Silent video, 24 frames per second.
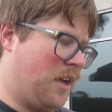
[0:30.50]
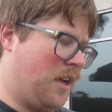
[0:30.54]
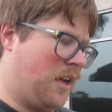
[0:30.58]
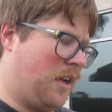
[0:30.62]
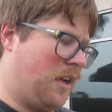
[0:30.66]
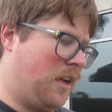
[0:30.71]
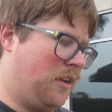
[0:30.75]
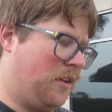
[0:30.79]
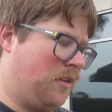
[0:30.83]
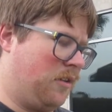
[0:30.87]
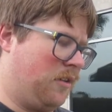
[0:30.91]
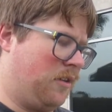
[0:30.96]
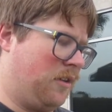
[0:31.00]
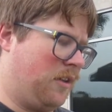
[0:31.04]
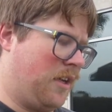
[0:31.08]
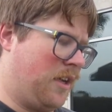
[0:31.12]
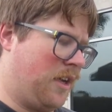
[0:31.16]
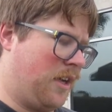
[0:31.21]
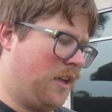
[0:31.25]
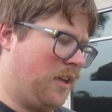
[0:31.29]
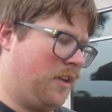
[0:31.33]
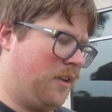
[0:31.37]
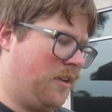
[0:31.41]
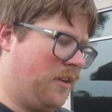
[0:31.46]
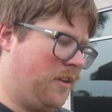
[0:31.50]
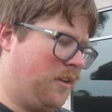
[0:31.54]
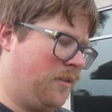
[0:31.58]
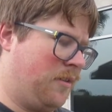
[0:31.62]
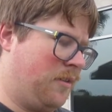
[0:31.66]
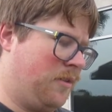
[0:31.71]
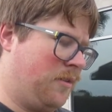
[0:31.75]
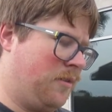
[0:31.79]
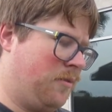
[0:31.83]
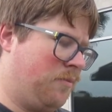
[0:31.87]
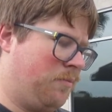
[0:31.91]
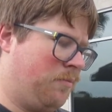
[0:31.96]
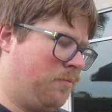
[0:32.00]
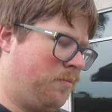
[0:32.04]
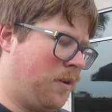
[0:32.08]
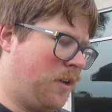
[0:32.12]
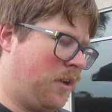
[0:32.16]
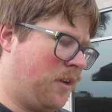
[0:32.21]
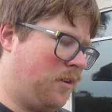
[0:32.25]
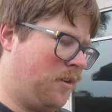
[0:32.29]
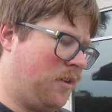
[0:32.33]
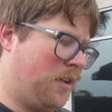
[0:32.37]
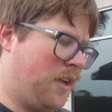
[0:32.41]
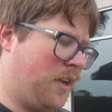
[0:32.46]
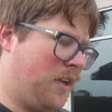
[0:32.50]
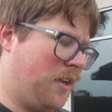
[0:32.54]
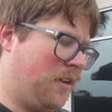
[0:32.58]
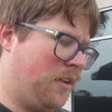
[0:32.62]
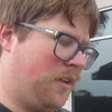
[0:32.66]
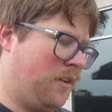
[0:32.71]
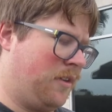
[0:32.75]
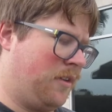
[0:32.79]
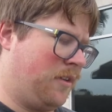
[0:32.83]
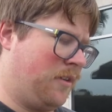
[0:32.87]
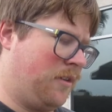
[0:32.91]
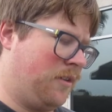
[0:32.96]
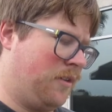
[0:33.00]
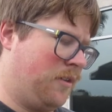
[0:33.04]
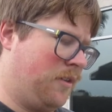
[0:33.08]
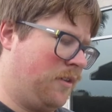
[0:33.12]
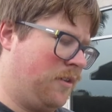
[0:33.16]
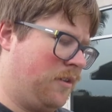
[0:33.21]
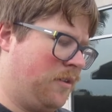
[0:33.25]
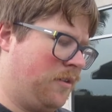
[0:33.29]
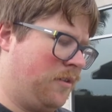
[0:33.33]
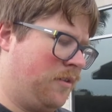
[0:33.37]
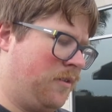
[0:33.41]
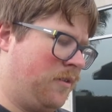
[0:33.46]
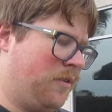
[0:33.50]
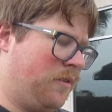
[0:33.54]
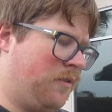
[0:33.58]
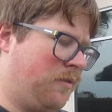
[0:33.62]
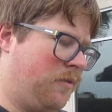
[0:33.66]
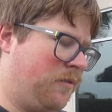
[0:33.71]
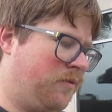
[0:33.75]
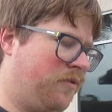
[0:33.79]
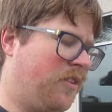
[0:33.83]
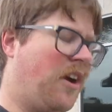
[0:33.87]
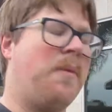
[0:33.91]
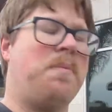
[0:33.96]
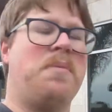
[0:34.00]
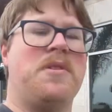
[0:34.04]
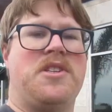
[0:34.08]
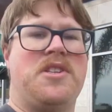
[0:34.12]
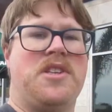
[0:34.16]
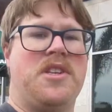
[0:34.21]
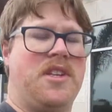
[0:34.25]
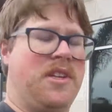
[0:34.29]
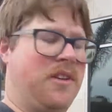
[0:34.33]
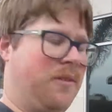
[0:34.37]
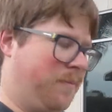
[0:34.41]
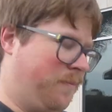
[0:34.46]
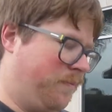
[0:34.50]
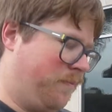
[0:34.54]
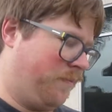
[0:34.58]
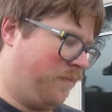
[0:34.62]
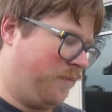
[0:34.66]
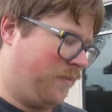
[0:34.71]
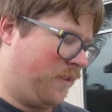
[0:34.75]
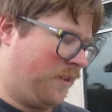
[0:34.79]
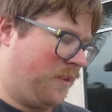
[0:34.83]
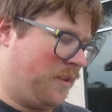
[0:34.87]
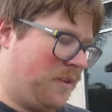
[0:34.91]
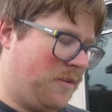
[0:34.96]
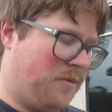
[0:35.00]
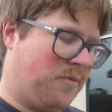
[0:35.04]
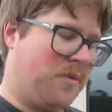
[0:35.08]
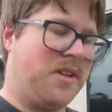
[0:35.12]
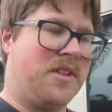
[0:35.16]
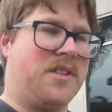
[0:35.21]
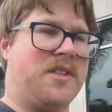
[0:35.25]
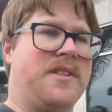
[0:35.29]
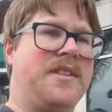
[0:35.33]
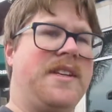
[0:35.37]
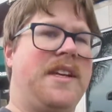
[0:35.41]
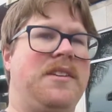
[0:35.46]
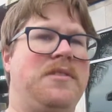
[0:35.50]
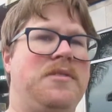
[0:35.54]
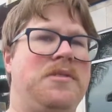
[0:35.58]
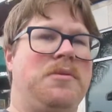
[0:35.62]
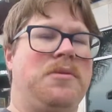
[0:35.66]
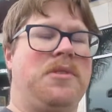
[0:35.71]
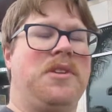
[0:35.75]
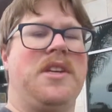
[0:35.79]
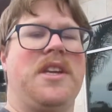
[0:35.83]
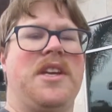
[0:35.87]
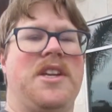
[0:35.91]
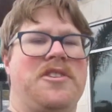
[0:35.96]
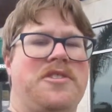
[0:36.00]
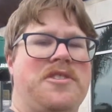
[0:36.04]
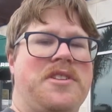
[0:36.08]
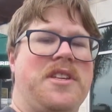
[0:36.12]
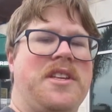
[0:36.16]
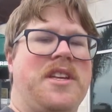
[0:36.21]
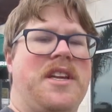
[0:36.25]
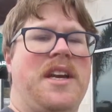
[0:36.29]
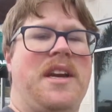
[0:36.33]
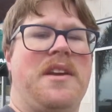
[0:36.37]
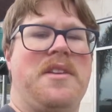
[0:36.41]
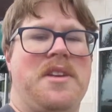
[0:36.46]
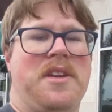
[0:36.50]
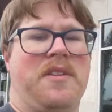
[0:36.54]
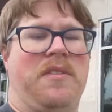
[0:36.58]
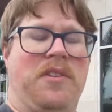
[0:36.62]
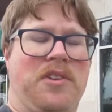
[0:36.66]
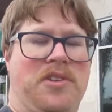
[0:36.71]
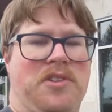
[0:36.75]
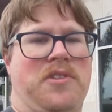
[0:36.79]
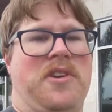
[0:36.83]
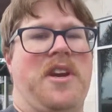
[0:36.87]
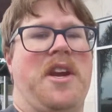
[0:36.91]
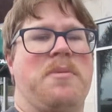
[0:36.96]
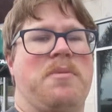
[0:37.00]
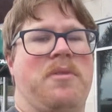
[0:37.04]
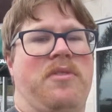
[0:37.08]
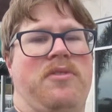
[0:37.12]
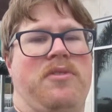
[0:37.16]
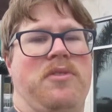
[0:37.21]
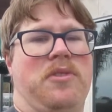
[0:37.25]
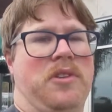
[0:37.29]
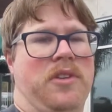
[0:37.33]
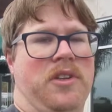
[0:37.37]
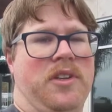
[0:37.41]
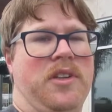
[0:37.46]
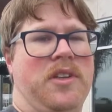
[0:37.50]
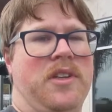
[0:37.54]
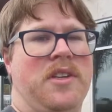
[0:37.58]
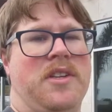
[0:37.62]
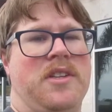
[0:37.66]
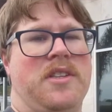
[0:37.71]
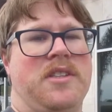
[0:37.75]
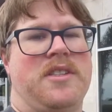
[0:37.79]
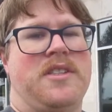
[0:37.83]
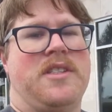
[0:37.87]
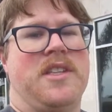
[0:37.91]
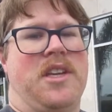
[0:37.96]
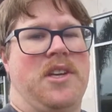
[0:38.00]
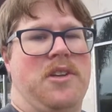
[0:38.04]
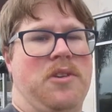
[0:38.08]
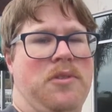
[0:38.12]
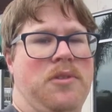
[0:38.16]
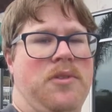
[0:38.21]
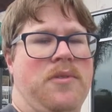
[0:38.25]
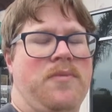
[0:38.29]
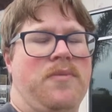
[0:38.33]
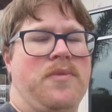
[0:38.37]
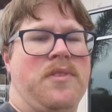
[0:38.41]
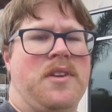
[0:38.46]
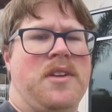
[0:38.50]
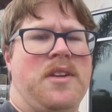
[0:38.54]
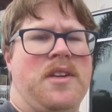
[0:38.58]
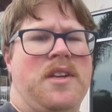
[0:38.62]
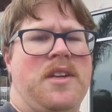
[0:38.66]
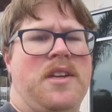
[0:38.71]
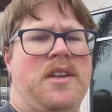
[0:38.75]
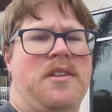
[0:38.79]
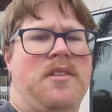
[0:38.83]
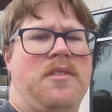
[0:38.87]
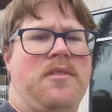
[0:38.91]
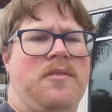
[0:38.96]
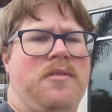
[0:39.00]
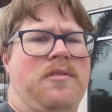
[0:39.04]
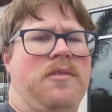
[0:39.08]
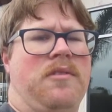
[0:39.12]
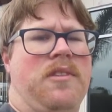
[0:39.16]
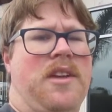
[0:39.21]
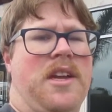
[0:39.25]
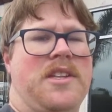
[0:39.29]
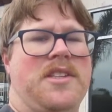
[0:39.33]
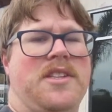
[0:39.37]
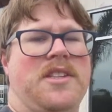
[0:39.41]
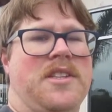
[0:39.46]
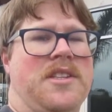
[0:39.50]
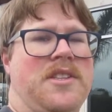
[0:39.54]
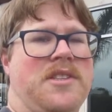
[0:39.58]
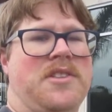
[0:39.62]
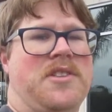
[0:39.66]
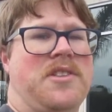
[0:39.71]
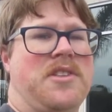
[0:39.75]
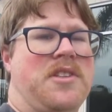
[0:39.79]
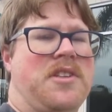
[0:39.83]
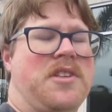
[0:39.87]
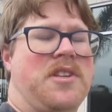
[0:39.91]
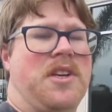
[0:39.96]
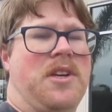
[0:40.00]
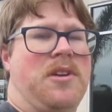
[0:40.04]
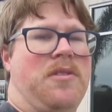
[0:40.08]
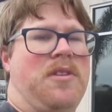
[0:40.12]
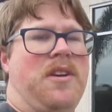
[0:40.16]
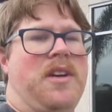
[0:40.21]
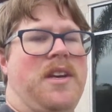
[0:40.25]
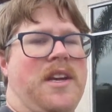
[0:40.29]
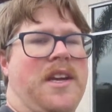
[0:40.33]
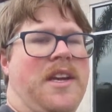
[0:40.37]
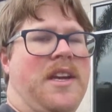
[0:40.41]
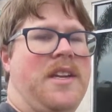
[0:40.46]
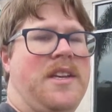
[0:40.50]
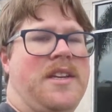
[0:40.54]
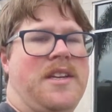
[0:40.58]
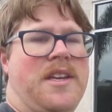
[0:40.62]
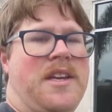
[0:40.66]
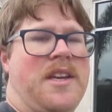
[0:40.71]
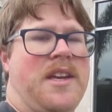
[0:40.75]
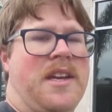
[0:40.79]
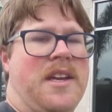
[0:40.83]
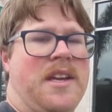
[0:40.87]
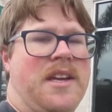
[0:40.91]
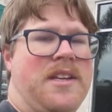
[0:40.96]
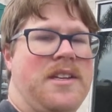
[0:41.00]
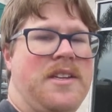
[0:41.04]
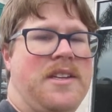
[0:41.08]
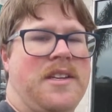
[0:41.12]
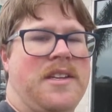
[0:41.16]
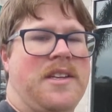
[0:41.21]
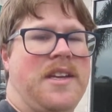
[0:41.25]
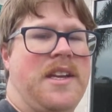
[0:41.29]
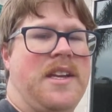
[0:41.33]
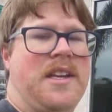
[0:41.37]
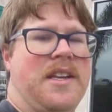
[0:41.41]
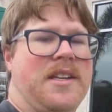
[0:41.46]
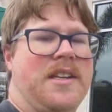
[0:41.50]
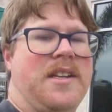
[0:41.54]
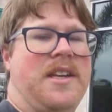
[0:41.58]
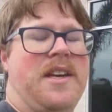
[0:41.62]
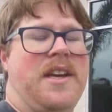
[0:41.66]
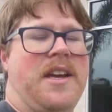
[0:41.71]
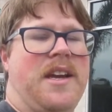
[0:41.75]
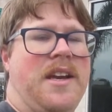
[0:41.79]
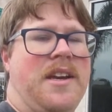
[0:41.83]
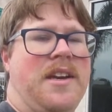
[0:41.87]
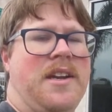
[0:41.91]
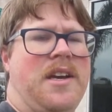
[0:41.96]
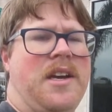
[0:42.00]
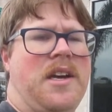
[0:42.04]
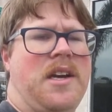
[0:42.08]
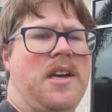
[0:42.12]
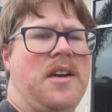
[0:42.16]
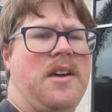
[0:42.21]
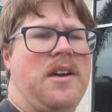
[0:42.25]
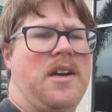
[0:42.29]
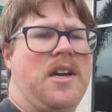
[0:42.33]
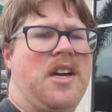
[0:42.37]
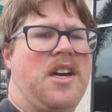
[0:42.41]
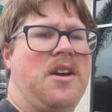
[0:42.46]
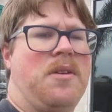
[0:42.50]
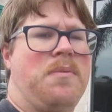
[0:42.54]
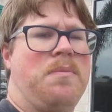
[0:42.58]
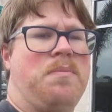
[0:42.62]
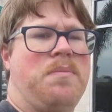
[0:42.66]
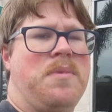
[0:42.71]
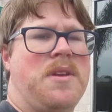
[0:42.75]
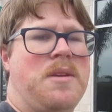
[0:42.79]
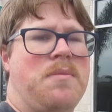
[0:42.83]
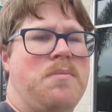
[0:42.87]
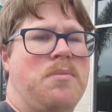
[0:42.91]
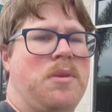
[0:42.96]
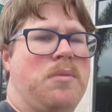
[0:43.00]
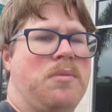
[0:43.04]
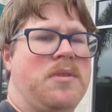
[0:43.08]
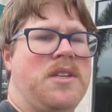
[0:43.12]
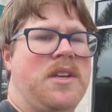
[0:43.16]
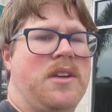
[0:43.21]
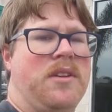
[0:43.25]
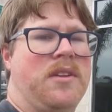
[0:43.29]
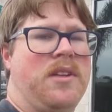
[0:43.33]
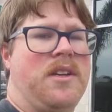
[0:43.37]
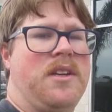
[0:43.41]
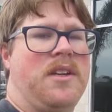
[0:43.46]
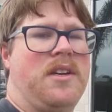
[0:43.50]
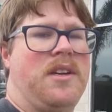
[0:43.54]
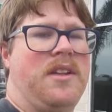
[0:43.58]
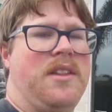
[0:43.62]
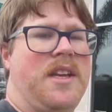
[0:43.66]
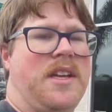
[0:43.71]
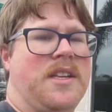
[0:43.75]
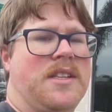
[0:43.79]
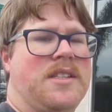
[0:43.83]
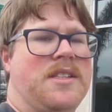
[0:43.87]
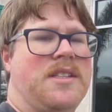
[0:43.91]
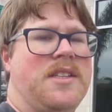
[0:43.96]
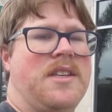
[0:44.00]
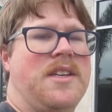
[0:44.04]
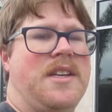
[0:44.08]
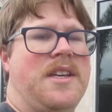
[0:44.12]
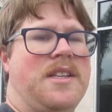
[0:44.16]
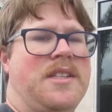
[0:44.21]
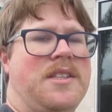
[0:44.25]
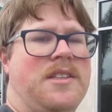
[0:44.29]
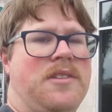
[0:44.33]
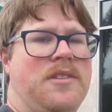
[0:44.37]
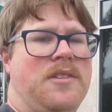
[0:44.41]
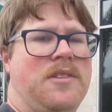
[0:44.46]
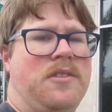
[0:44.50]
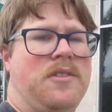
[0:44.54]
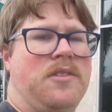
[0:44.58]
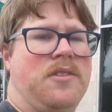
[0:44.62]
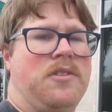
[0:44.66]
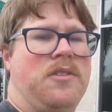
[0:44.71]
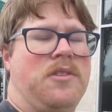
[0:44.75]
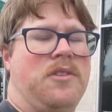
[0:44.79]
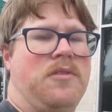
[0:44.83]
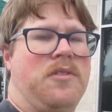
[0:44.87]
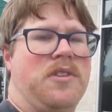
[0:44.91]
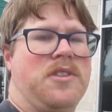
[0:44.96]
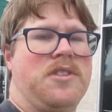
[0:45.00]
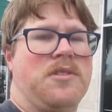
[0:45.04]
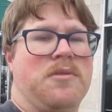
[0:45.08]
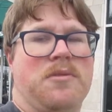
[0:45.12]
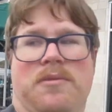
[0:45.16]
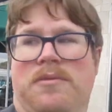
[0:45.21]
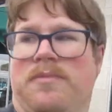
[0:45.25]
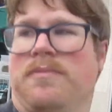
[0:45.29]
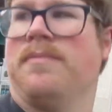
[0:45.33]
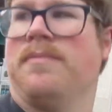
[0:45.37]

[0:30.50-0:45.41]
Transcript: Outline Powerline Frappuccino, which sounds really interesting. I never tried before, so let's just go on in and get it. And I'll be momentarily on that. See you guys hopefully soon.